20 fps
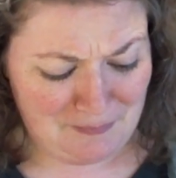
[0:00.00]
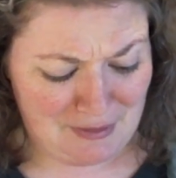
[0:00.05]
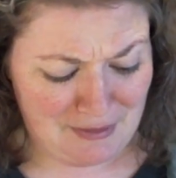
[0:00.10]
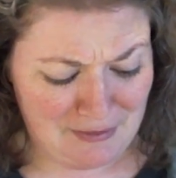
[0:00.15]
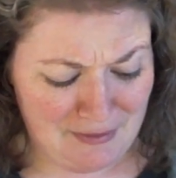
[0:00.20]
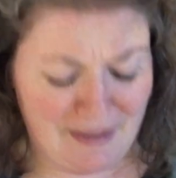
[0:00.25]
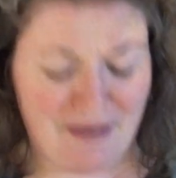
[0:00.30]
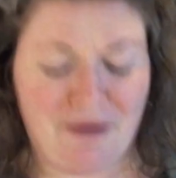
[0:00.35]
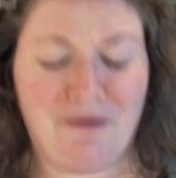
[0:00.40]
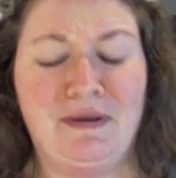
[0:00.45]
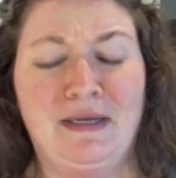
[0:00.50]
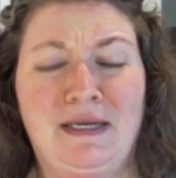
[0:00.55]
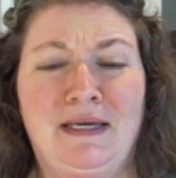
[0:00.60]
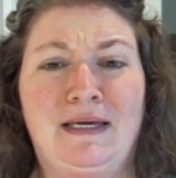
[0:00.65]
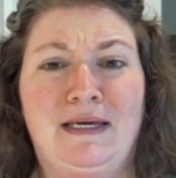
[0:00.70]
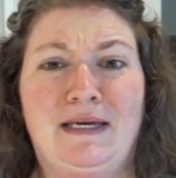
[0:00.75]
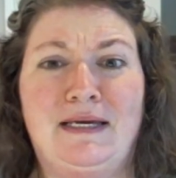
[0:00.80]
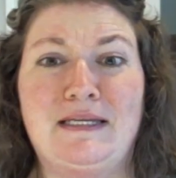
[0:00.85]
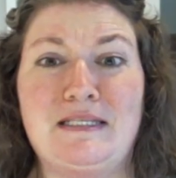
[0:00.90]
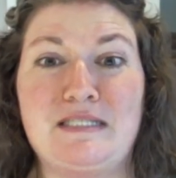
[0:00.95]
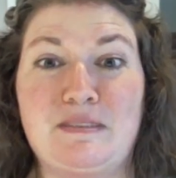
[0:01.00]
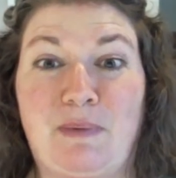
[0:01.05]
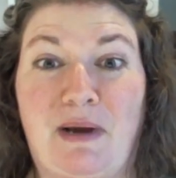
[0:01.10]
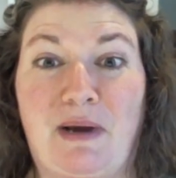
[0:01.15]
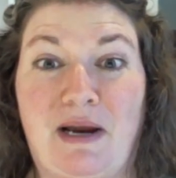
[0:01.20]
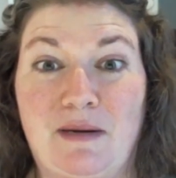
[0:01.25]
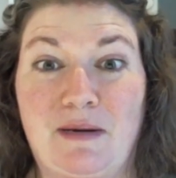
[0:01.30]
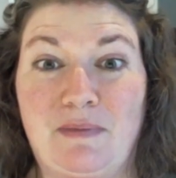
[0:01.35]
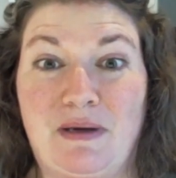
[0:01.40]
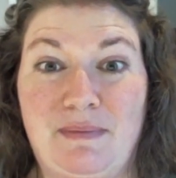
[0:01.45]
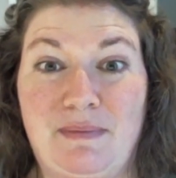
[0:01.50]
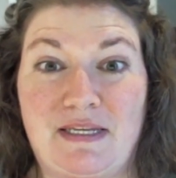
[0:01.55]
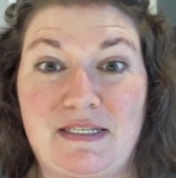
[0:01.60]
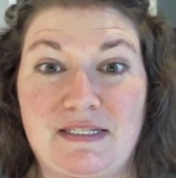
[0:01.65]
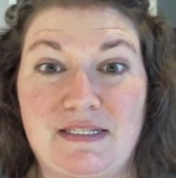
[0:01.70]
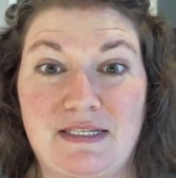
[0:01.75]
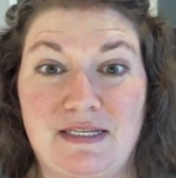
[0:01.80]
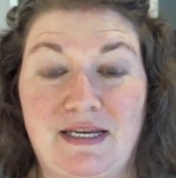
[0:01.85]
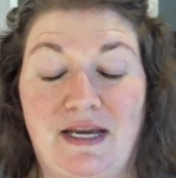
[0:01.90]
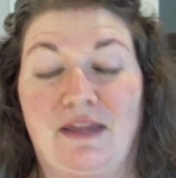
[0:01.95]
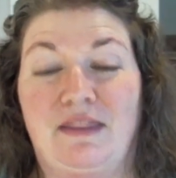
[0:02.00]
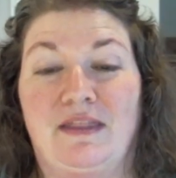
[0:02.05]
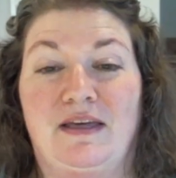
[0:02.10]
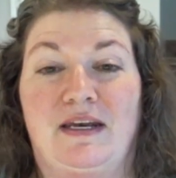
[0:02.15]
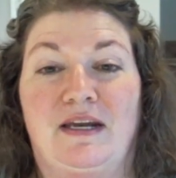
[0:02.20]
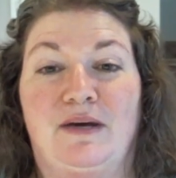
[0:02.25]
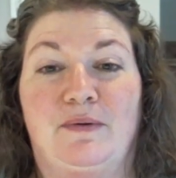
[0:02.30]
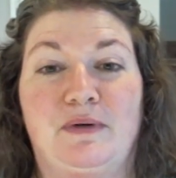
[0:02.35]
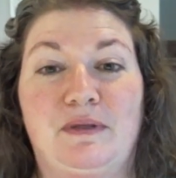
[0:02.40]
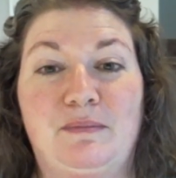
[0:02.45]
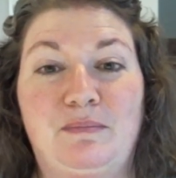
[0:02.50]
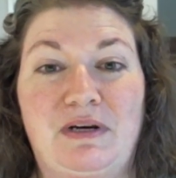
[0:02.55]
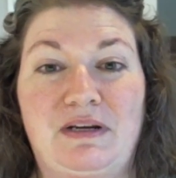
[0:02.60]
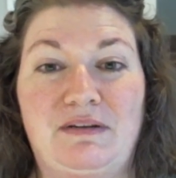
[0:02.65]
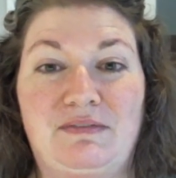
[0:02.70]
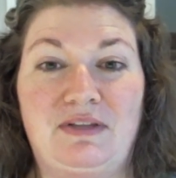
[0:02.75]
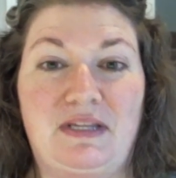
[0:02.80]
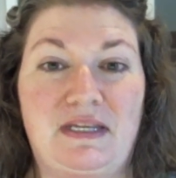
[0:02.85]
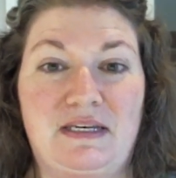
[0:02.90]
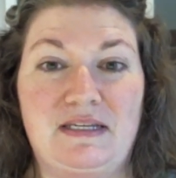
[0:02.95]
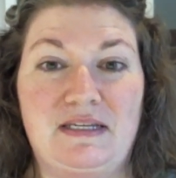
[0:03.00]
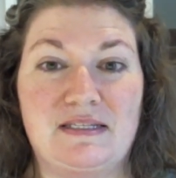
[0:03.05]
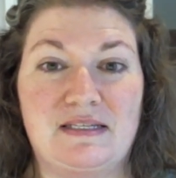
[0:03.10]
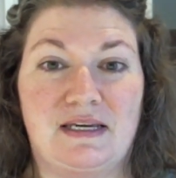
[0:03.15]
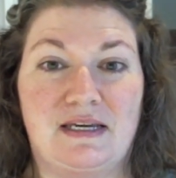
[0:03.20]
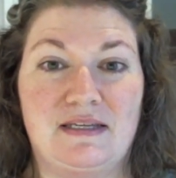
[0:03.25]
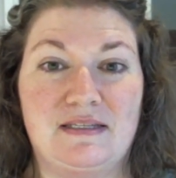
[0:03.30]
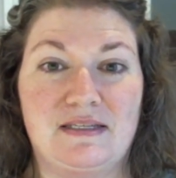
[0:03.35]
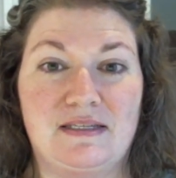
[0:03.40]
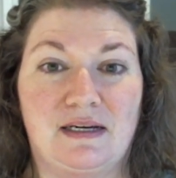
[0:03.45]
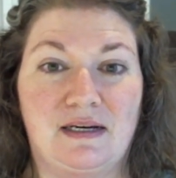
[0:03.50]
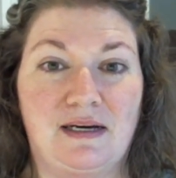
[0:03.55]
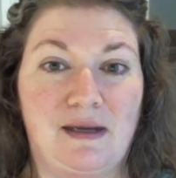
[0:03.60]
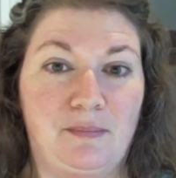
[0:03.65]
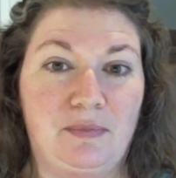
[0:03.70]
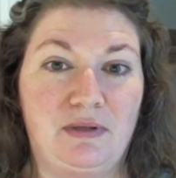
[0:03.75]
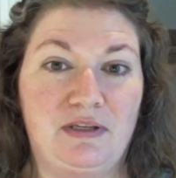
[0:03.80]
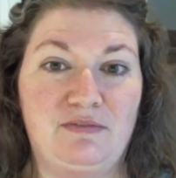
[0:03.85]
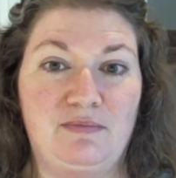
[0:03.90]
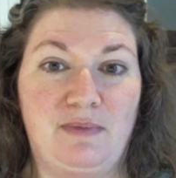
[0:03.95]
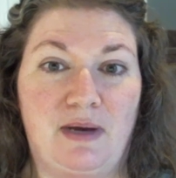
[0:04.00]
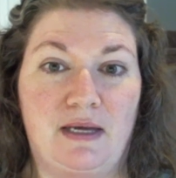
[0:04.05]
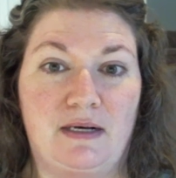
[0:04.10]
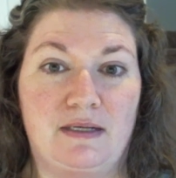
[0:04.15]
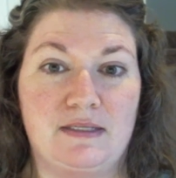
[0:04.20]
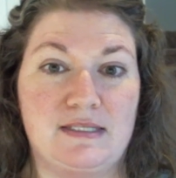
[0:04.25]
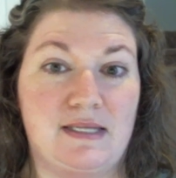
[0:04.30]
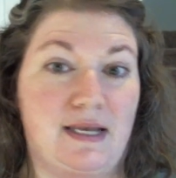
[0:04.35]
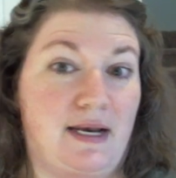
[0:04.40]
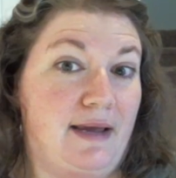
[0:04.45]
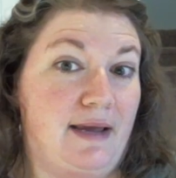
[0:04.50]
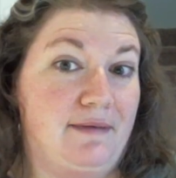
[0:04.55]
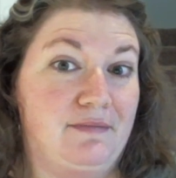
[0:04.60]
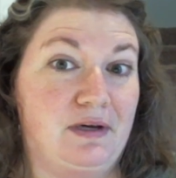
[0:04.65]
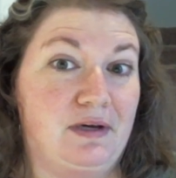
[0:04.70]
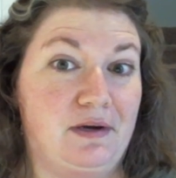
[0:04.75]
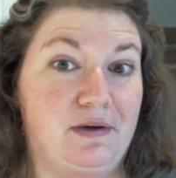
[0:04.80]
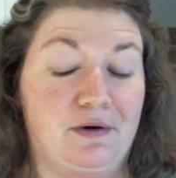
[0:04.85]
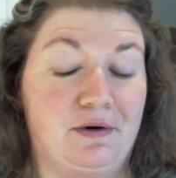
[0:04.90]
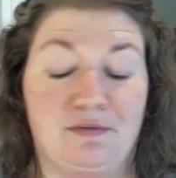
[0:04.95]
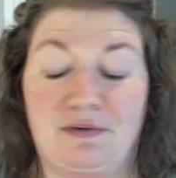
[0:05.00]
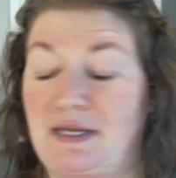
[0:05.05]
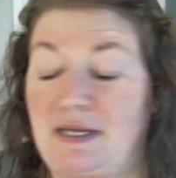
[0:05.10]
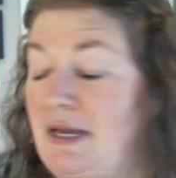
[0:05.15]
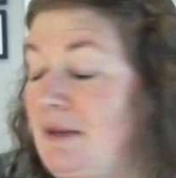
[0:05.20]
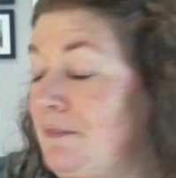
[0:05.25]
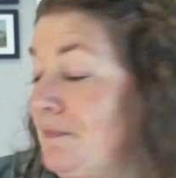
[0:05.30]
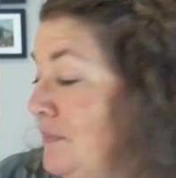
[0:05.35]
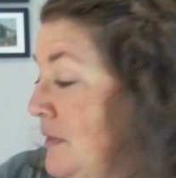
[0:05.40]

Now, inspired by Betsy, I thought I would briefly discuss a couple of models that I haven't gone over yet.